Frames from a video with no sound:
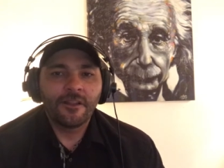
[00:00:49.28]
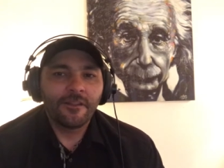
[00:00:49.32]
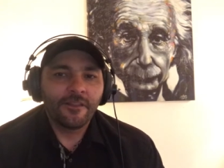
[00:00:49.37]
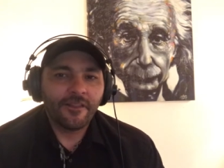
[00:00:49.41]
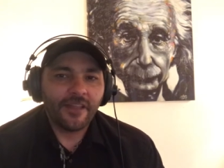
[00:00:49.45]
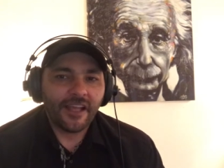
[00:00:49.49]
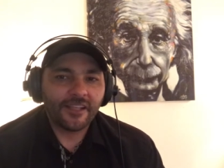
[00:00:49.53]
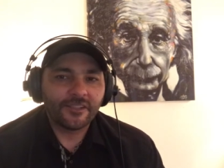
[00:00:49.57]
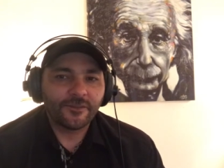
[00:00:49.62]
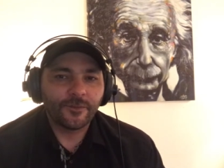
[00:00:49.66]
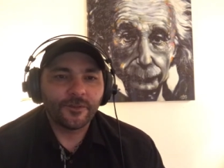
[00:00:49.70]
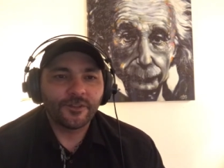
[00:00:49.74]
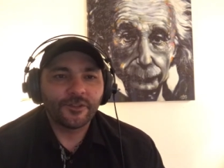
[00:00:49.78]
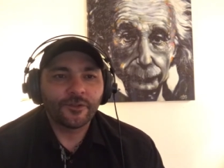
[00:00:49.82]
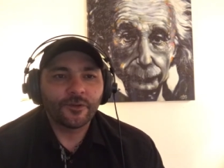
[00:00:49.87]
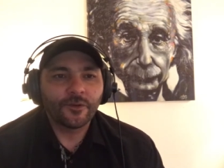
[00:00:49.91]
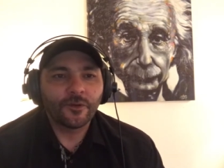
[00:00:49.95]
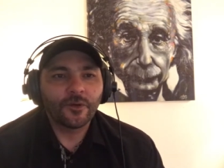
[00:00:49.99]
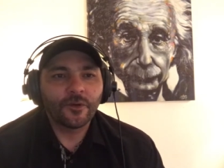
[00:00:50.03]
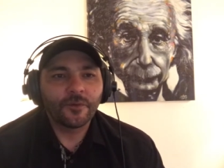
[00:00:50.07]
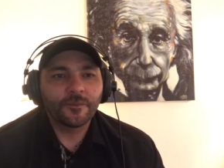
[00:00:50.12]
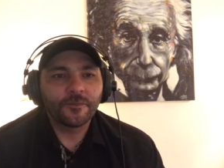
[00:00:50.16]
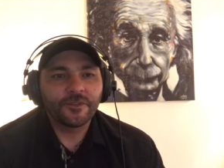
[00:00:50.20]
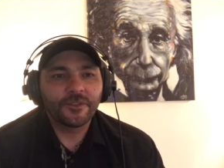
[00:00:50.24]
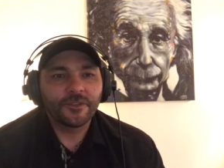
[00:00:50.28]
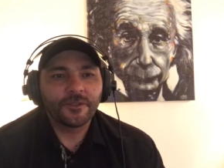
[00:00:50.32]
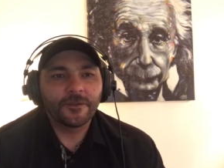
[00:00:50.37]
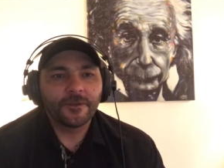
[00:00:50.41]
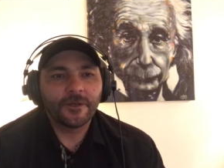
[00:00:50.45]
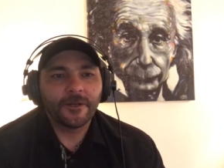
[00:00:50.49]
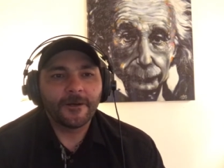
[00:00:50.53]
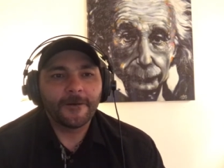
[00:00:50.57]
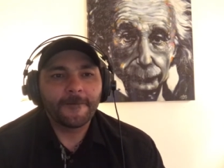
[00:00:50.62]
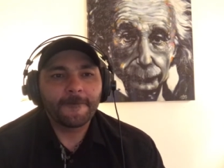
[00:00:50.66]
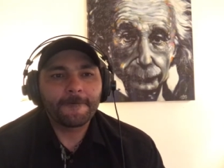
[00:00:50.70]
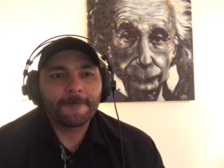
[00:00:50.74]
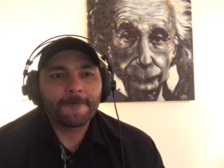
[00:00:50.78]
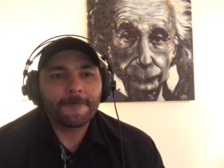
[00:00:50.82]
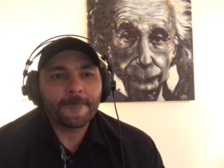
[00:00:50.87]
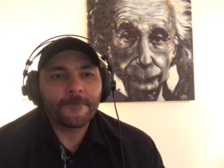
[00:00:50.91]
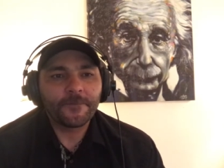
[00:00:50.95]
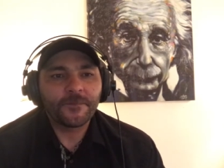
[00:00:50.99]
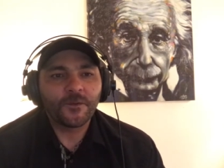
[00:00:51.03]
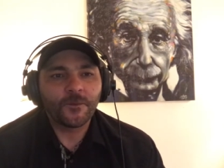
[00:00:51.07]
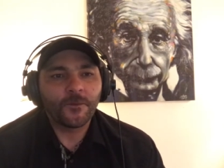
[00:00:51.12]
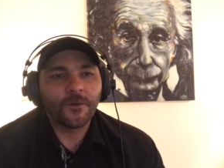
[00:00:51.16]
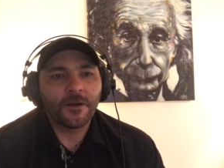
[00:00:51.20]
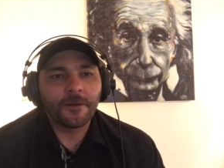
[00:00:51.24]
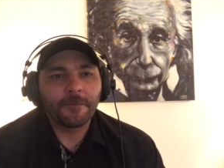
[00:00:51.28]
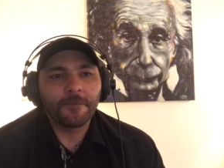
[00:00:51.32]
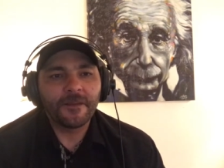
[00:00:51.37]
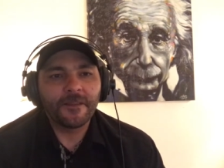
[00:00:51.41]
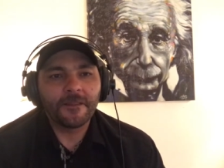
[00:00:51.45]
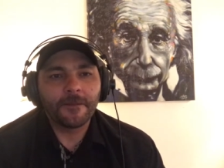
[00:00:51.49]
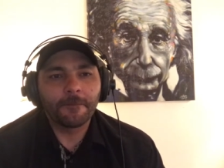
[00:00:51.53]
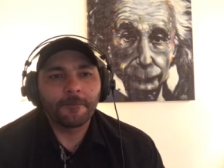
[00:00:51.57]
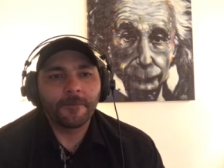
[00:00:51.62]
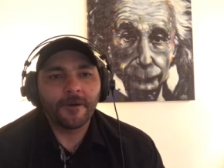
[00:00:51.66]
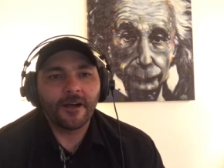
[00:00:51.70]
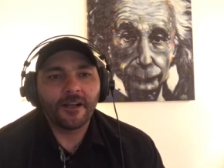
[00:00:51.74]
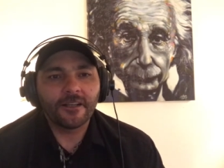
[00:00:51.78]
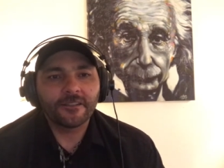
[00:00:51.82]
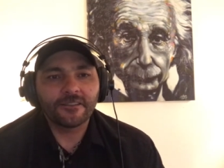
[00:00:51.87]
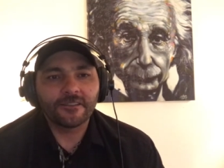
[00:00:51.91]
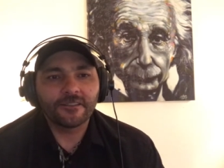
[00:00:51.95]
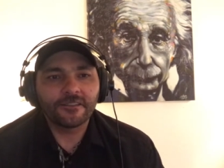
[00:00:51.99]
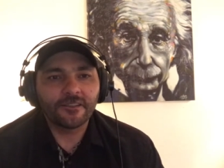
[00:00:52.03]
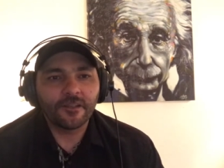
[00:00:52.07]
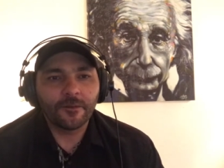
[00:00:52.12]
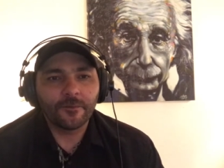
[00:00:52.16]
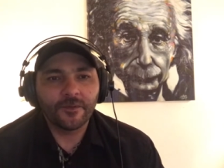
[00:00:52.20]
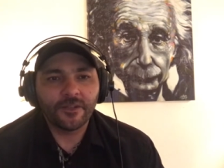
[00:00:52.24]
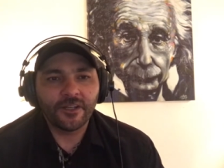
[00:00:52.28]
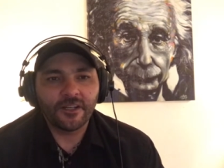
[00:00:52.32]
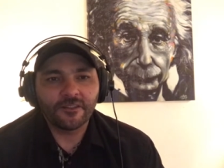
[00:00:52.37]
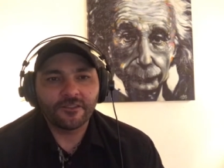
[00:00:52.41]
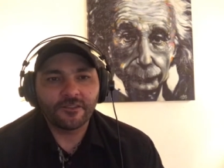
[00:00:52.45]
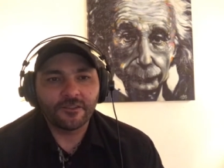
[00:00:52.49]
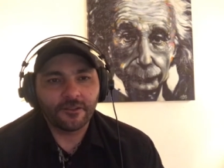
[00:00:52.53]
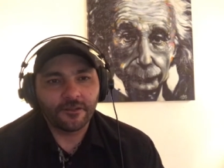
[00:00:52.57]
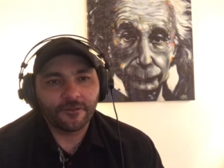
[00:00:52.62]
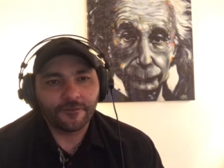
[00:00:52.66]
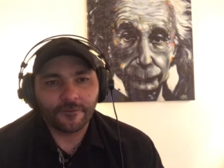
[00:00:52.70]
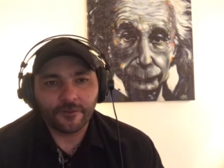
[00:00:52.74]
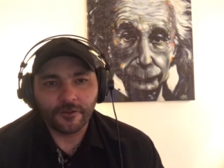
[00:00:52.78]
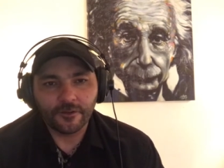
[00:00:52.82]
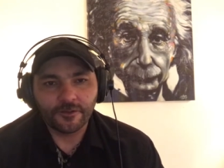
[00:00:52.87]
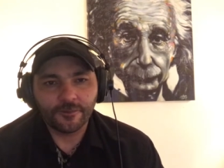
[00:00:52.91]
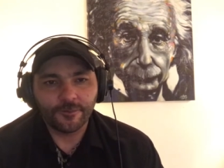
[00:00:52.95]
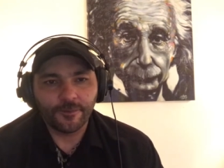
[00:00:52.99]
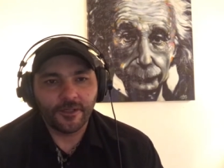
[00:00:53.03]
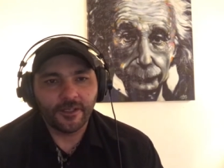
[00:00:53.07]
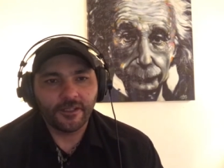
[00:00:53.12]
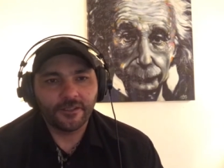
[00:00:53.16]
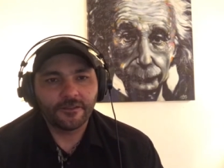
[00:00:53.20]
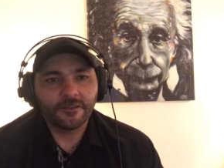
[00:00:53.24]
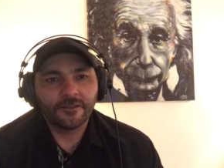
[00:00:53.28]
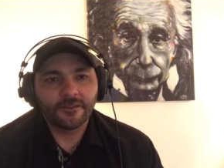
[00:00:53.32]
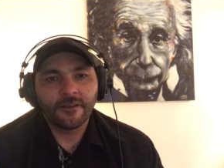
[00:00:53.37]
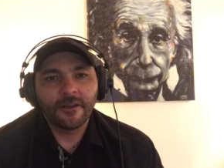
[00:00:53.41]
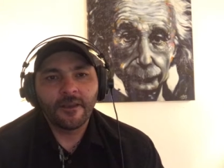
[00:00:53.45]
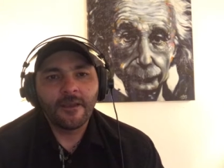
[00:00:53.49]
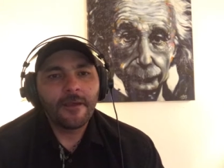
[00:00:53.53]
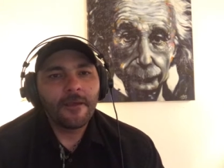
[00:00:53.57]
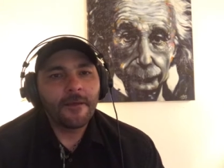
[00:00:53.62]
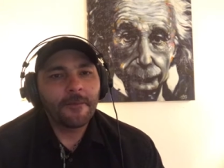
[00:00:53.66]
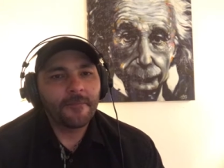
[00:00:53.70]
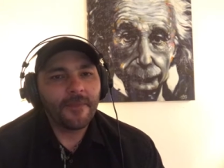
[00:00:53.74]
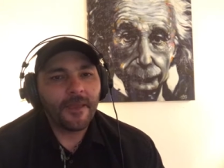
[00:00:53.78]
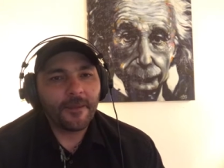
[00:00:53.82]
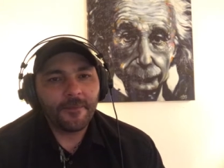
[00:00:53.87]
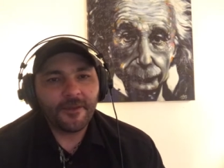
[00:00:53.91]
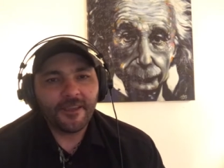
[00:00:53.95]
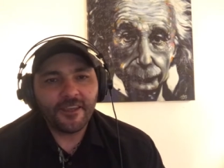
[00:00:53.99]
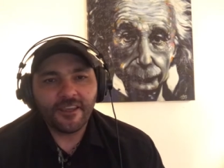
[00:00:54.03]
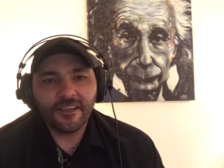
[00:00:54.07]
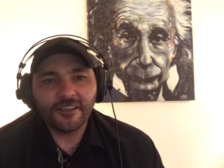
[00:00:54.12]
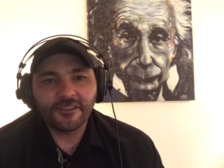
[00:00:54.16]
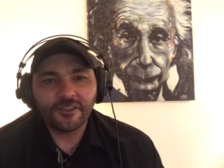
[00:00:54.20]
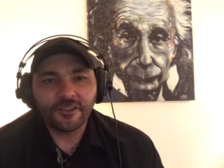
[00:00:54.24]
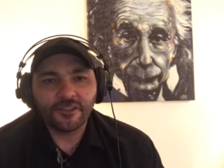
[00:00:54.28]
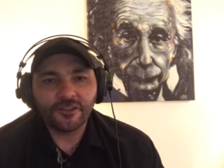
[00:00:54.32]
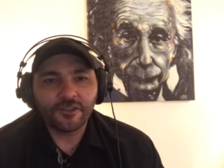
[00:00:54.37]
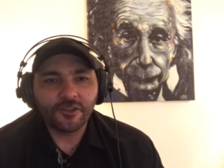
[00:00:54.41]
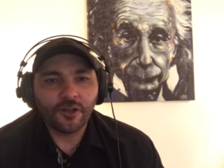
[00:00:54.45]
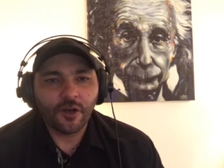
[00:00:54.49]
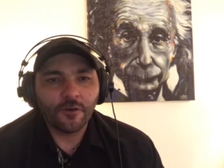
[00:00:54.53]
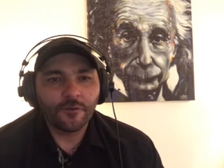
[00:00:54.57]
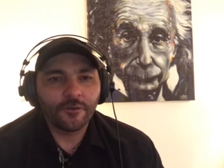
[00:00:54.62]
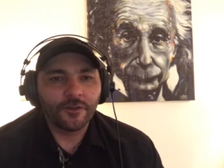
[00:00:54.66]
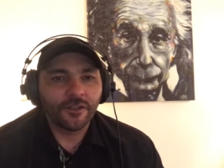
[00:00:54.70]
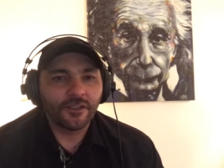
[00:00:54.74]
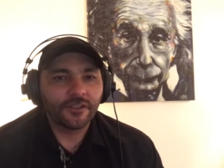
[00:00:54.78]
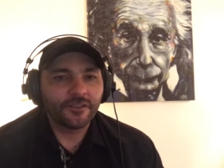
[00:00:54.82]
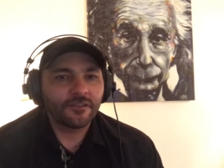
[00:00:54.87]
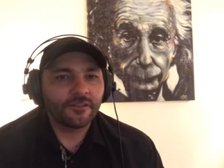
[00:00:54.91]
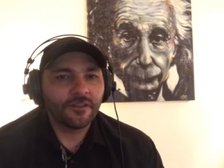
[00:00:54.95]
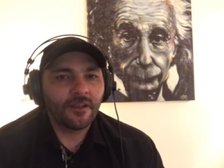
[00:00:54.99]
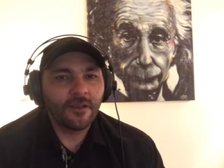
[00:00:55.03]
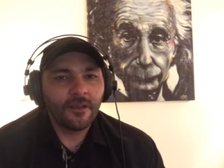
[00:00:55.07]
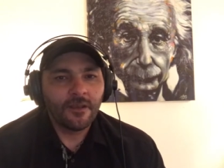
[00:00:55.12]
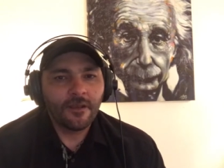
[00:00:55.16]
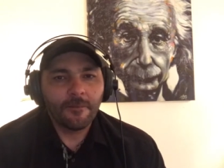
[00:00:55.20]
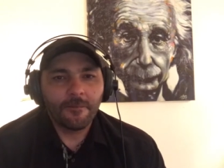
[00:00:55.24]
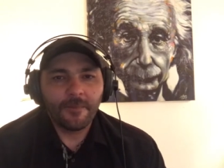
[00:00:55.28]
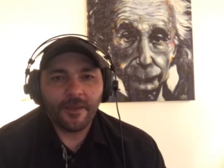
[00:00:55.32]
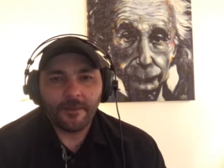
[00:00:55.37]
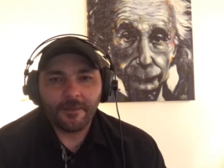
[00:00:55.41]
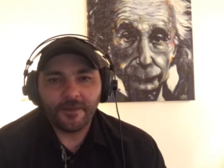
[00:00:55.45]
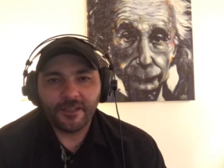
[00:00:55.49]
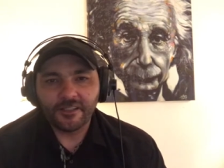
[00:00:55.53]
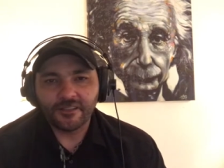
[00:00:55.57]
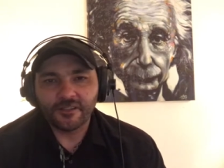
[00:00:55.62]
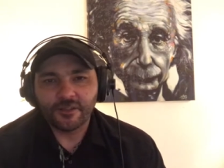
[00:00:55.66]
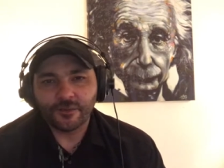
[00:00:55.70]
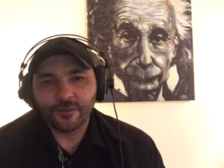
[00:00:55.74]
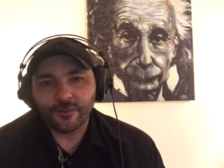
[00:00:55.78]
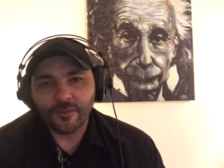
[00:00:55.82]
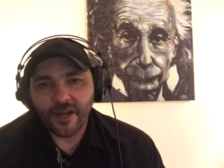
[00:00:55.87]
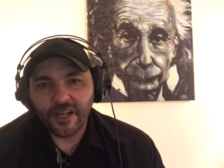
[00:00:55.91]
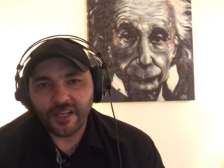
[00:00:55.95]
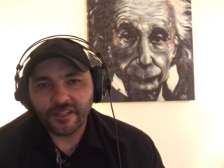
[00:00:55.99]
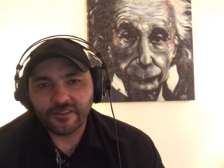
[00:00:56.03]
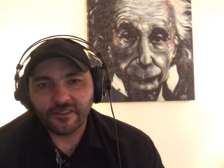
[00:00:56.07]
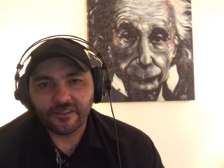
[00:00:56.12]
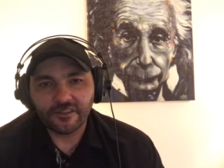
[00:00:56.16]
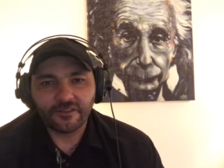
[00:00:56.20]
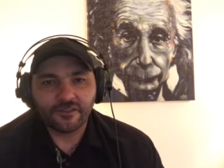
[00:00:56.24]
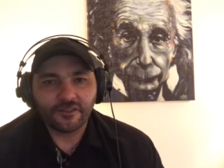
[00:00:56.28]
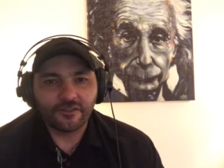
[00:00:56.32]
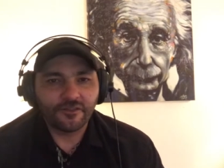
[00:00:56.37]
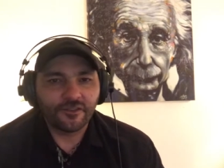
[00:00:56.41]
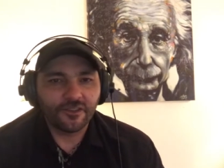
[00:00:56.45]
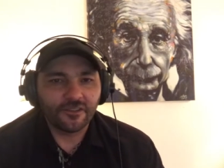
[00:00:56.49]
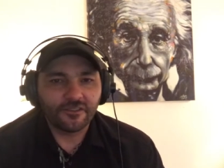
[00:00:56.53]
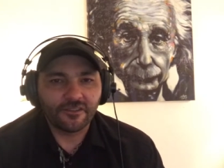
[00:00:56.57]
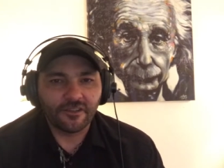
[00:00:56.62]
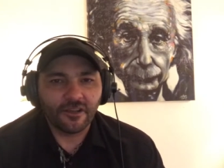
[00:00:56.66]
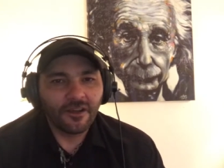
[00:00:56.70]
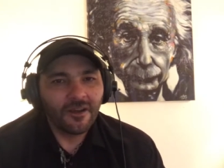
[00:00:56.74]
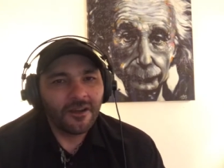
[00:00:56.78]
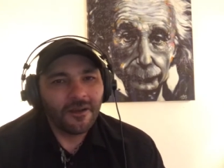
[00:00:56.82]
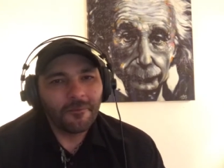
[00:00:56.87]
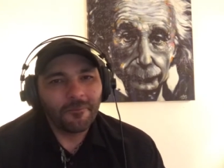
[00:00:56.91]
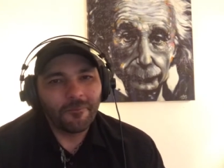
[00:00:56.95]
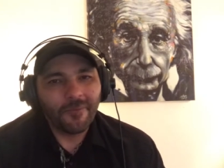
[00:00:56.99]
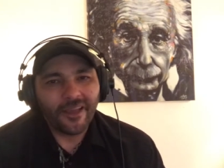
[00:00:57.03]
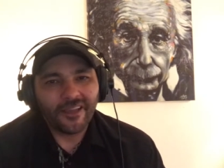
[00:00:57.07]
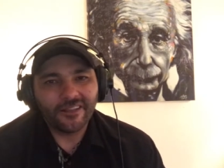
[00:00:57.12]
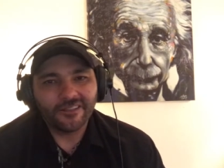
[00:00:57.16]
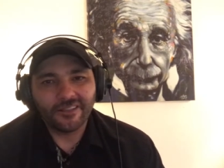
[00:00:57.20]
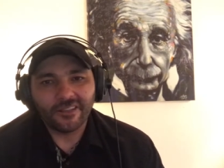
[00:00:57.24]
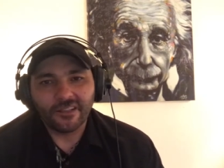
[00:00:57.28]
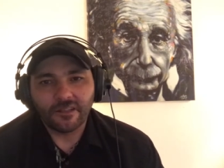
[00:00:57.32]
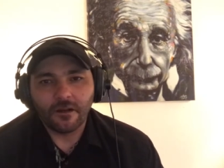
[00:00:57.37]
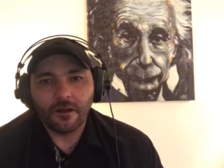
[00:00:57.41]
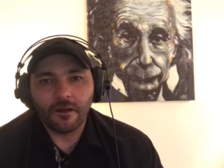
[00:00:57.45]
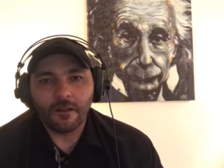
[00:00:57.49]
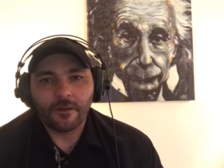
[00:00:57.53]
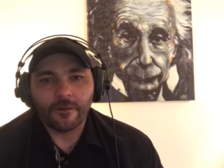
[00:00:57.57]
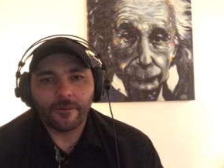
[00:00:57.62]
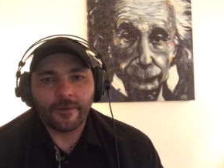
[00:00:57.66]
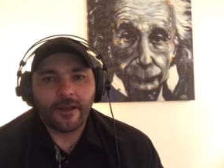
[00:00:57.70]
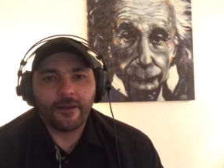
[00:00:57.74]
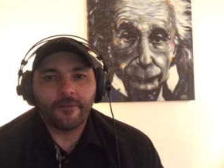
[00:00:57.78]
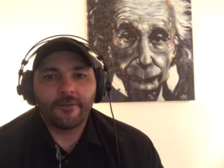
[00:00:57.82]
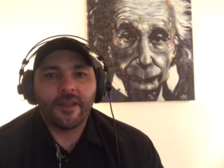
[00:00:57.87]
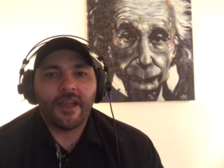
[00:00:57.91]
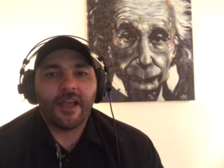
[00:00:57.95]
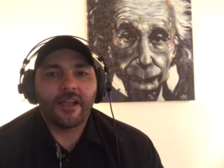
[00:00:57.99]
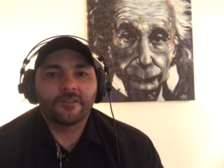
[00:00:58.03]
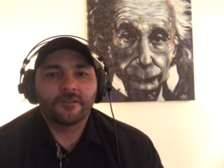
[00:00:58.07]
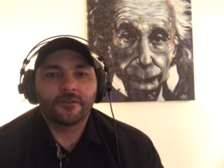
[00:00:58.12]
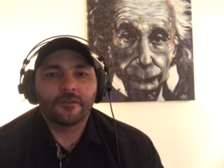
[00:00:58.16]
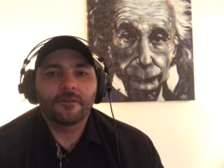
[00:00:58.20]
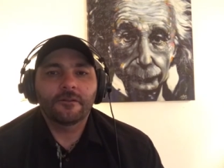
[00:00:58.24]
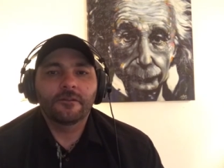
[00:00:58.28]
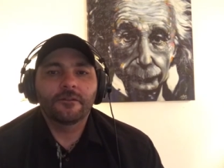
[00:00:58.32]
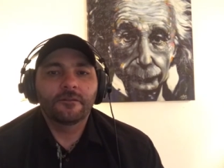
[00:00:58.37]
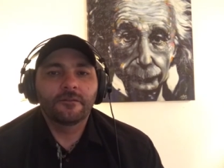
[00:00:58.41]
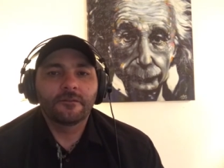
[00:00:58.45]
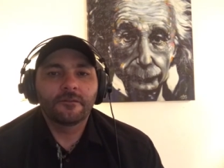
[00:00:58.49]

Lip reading: That's what drew him to want to be the boss of someone else in the first place. Maybe he's a chauvinist. Maybe he's a racist or just a basic all-around asshole.